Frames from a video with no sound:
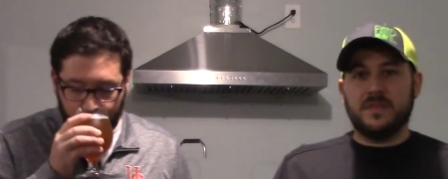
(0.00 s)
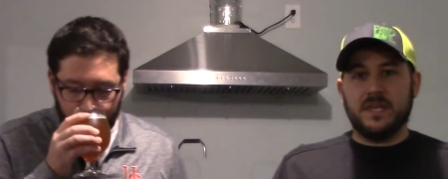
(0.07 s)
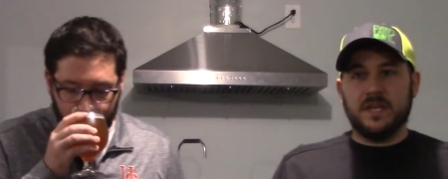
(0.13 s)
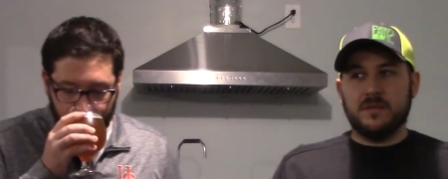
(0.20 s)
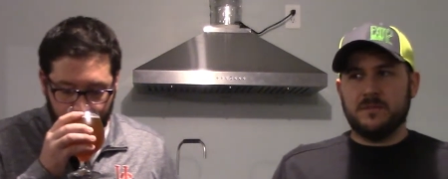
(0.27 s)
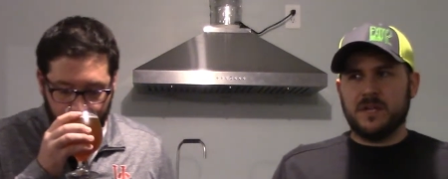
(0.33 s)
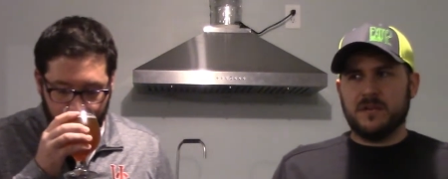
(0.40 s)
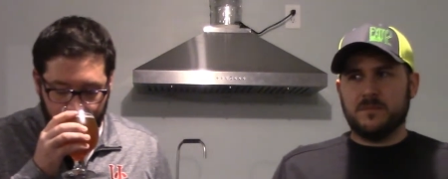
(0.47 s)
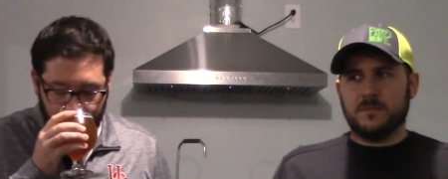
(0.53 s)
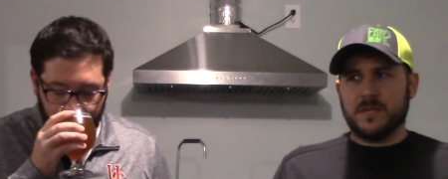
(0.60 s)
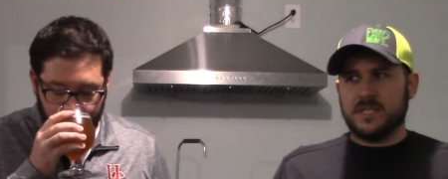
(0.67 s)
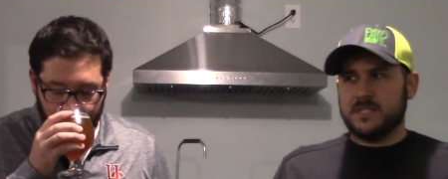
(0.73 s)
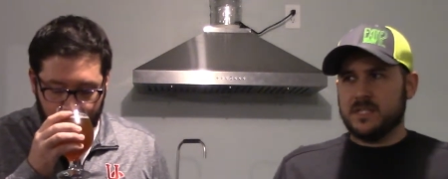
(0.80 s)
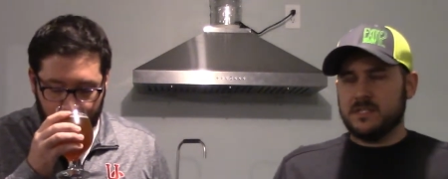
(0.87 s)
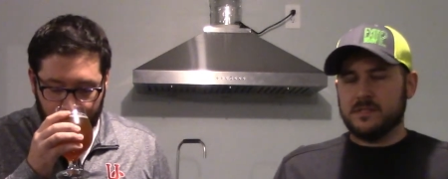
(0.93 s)
Speaker 1: thing, but
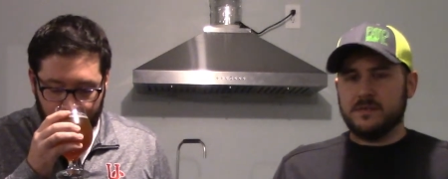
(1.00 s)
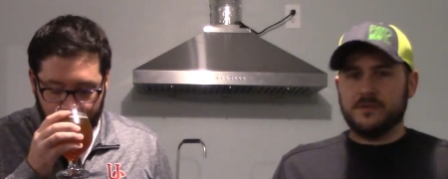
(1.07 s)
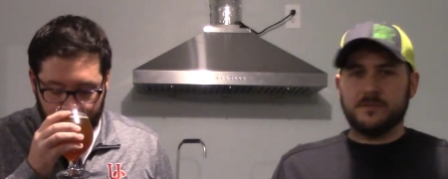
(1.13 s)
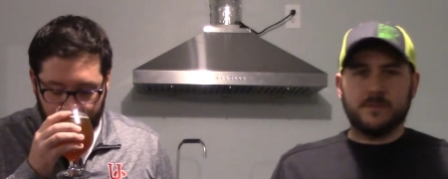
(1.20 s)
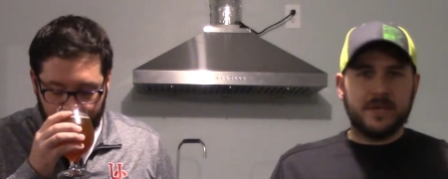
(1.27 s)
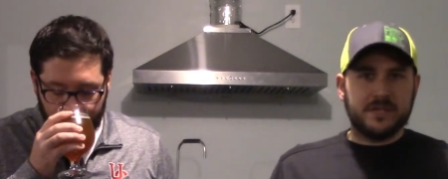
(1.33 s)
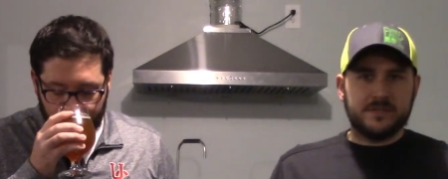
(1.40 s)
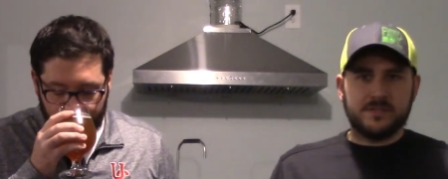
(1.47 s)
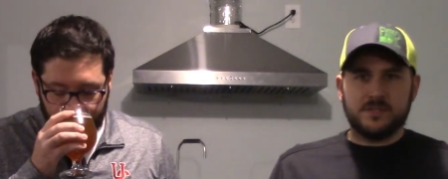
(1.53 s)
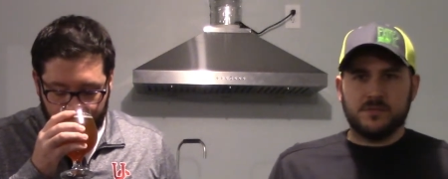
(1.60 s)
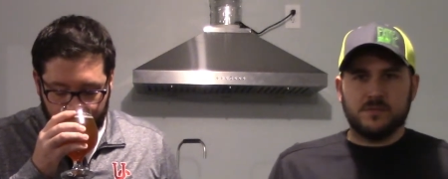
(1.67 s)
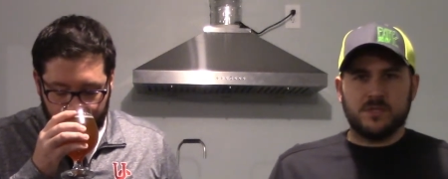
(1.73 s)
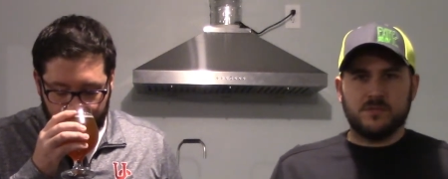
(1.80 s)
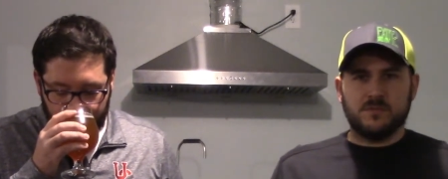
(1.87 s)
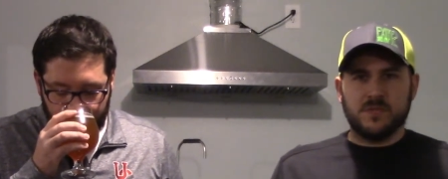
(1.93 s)
everybody says under pitch,
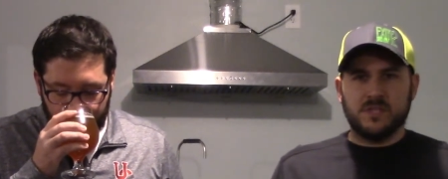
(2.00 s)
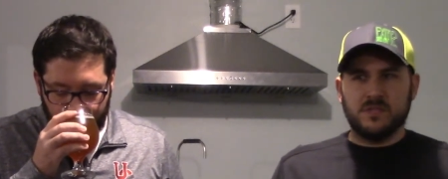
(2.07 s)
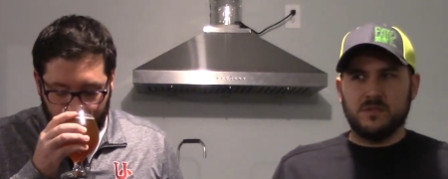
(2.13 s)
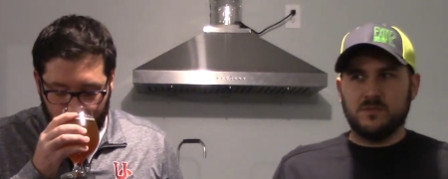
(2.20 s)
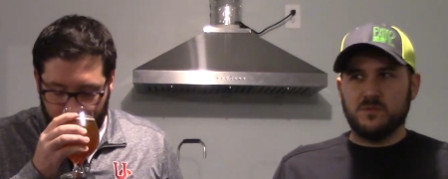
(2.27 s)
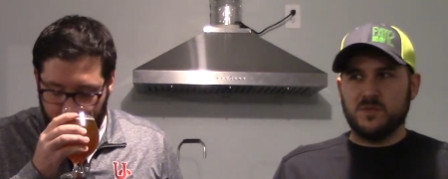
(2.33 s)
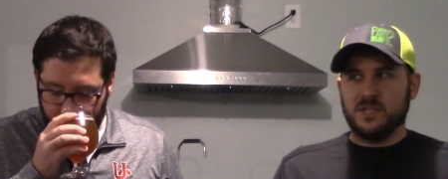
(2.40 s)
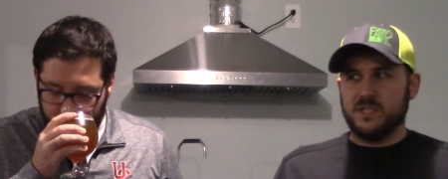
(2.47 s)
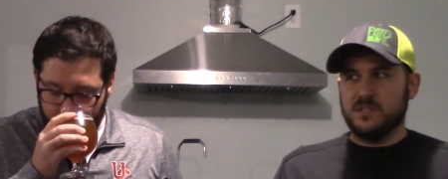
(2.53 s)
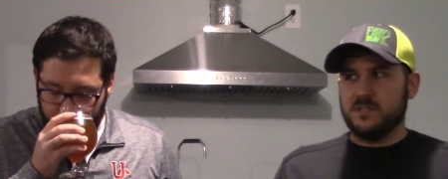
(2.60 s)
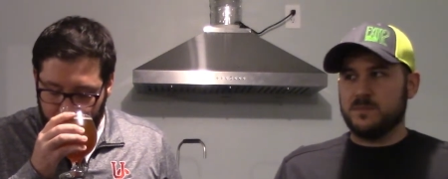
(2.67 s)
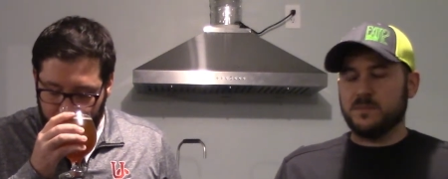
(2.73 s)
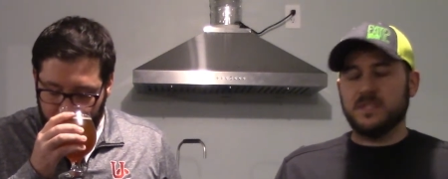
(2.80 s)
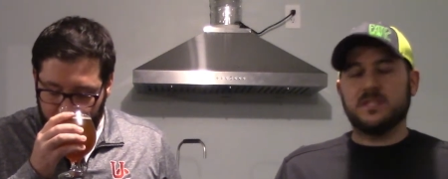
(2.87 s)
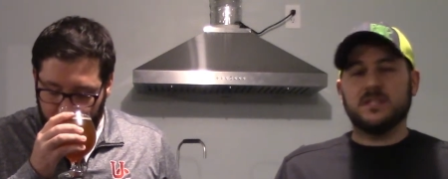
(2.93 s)
so we we we
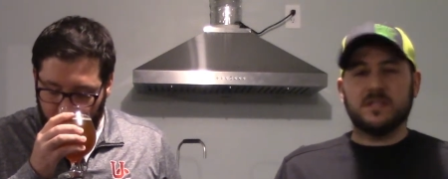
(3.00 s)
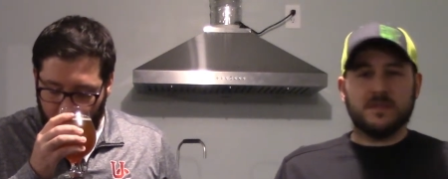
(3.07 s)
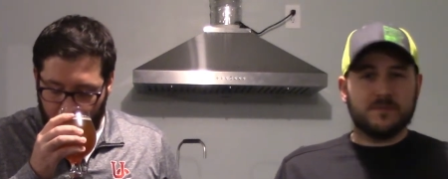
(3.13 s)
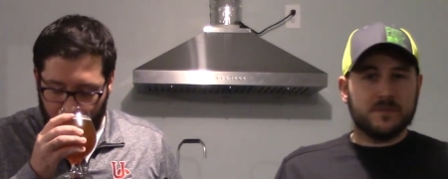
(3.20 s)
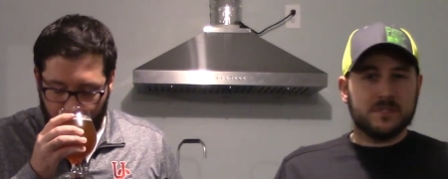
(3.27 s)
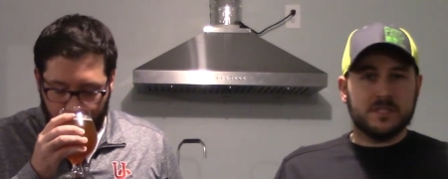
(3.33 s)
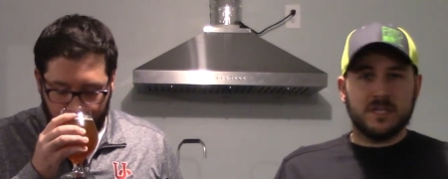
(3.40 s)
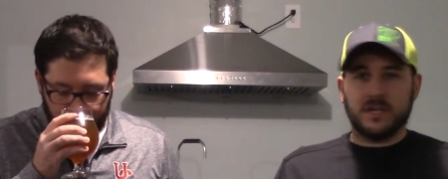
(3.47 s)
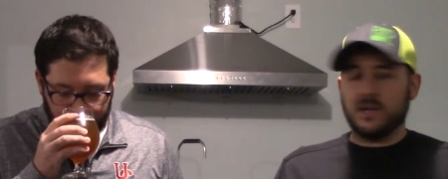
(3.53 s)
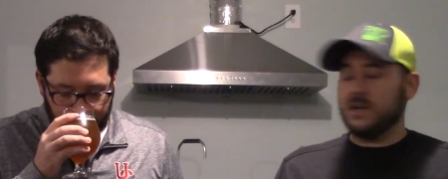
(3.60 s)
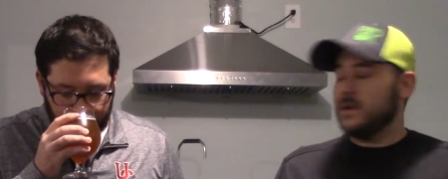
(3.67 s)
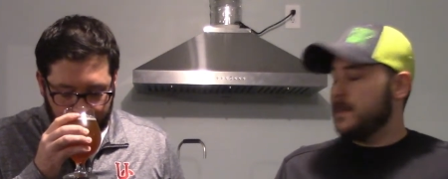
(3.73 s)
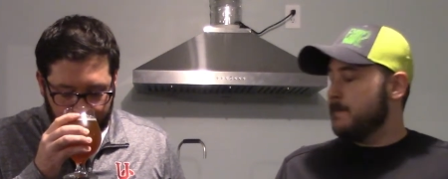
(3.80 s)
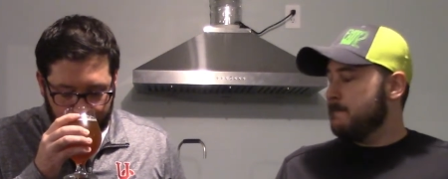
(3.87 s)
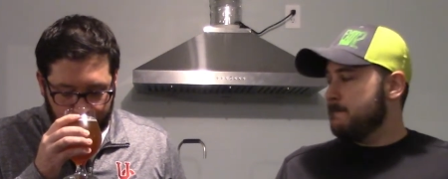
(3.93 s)
split the difference there
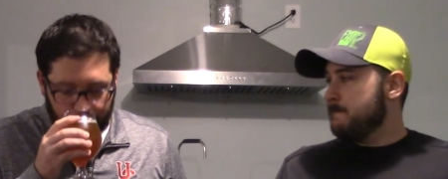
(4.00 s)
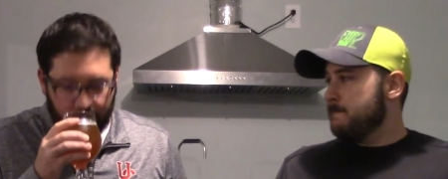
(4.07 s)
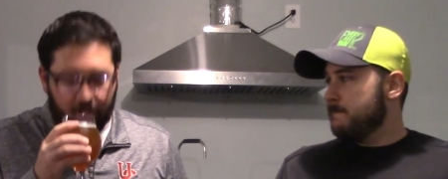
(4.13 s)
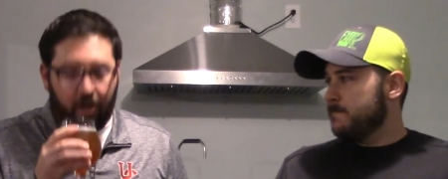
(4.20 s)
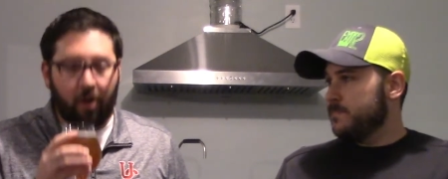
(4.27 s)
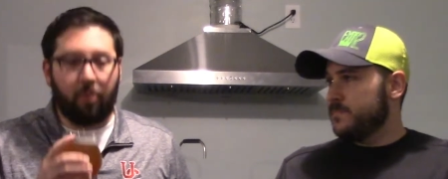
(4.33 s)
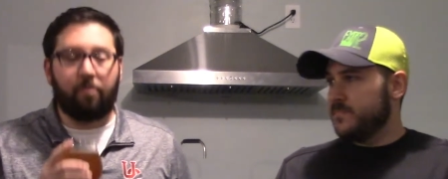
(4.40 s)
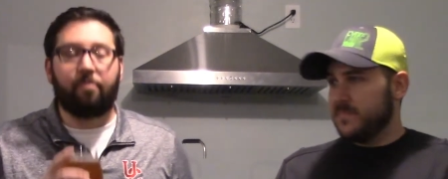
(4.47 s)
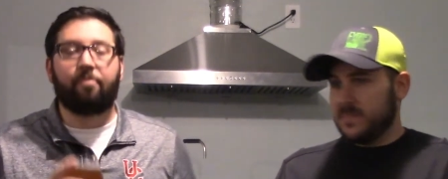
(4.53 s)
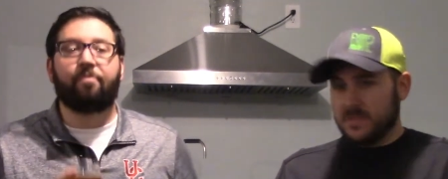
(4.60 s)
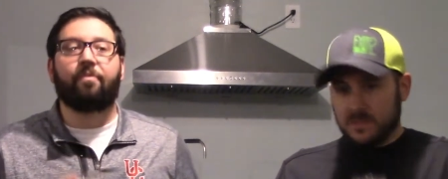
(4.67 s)
you know,